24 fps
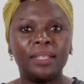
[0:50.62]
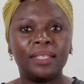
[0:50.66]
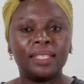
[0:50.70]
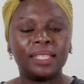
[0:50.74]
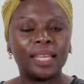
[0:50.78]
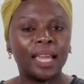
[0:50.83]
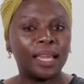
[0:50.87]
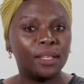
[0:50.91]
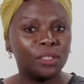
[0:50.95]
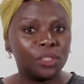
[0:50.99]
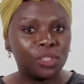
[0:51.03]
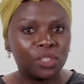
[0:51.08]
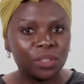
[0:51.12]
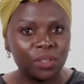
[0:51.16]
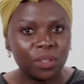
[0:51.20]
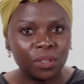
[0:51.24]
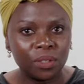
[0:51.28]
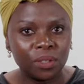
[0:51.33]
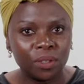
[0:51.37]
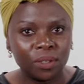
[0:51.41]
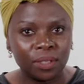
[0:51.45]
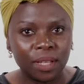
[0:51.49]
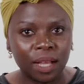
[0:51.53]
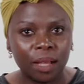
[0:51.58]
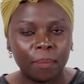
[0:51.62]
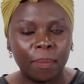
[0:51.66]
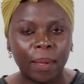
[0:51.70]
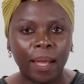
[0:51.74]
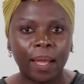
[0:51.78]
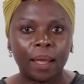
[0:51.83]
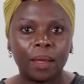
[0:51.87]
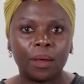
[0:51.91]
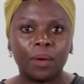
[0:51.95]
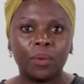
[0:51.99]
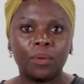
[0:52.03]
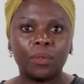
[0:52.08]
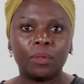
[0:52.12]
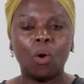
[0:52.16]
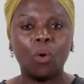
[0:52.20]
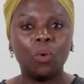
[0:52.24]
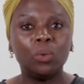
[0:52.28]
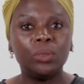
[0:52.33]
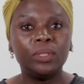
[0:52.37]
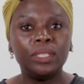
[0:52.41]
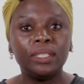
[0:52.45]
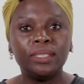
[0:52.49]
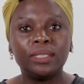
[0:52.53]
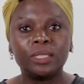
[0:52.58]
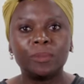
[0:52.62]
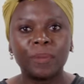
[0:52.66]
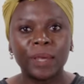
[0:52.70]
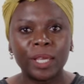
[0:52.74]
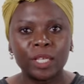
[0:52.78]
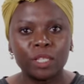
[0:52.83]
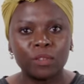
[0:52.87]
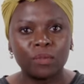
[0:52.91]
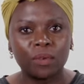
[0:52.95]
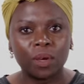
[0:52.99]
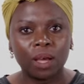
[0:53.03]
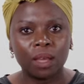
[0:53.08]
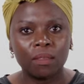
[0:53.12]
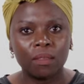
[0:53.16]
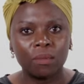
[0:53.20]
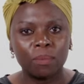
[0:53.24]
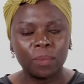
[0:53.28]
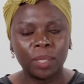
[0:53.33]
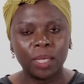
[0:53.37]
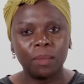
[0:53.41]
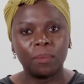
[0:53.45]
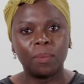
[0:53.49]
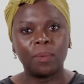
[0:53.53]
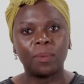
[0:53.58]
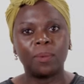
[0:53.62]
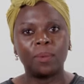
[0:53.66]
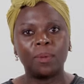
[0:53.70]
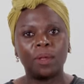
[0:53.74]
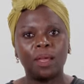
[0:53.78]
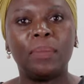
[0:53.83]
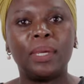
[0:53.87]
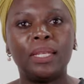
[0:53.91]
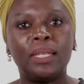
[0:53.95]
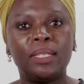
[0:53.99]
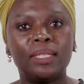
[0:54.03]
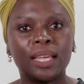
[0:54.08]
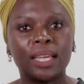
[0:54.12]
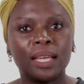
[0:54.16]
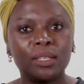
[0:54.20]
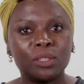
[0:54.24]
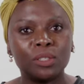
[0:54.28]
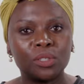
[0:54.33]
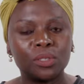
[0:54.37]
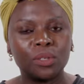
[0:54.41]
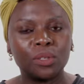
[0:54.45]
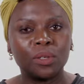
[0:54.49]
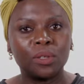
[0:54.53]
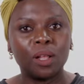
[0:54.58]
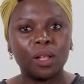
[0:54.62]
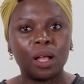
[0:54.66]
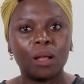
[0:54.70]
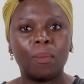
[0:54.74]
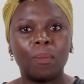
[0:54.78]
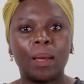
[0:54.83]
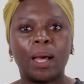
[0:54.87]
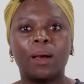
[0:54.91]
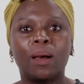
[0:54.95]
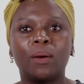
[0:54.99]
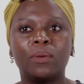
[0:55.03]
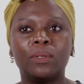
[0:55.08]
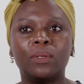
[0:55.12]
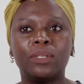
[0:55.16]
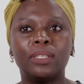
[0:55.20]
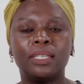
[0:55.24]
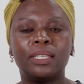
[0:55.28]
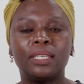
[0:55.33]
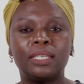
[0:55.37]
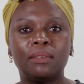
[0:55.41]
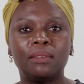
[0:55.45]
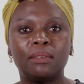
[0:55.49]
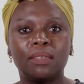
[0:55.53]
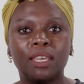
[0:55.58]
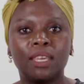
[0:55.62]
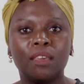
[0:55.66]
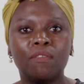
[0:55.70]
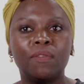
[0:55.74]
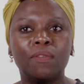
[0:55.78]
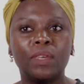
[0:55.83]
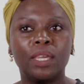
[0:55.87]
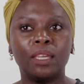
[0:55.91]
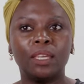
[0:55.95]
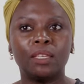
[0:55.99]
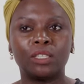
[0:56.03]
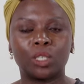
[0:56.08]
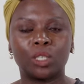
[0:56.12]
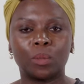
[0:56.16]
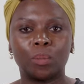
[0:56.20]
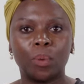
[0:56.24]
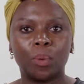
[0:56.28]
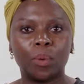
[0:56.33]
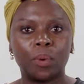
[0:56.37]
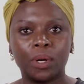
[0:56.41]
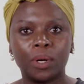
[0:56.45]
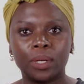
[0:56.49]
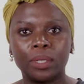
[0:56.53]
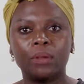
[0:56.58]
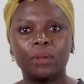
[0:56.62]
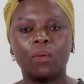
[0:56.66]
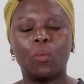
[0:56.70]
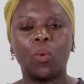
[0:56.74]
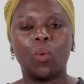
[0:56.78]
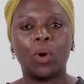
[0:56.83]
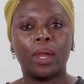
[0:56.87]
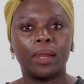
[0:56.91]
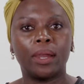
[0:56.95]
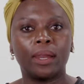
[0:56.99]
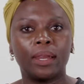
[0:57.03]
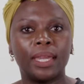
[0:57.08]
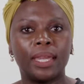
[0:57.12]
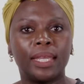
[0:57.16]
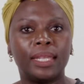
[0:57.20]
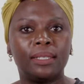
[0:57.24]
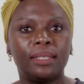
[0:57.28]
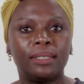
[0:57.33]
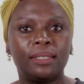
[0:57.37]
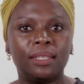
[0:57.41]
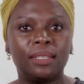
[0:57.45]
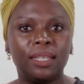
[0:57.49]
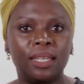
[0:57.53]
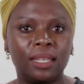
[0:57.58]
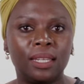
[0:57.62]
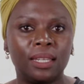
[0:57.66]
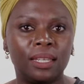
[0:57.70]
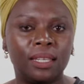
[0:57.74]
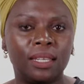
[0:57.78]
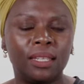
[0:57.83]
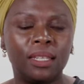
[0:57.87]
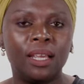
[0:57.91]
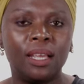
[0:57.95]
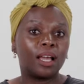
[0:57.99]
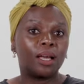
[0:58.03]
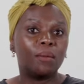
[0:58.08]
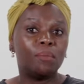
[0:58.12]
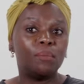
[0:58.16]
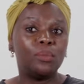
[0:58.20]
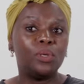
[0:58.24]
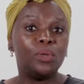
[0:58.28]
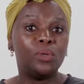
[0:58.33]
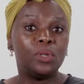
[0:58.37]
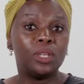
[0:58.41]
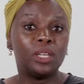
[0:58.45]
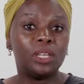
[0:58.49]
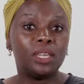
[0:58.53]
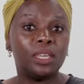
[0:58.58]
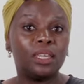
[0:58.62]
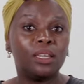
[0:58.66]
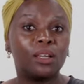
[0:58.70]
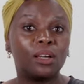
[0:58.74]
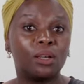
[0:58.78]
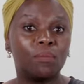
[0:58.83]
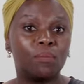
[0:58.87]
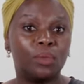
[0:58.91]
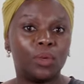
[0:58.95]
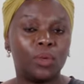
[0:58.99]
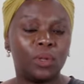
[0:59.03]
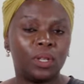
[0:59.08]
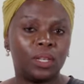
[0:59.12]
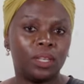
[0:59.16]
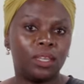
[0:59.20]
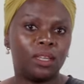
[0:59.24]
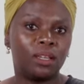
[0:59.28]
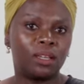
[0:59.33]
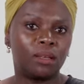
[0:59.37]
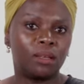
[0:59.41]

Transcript: intentional about holding space for other people. Be intentional about giving support where it is needed. Community, community,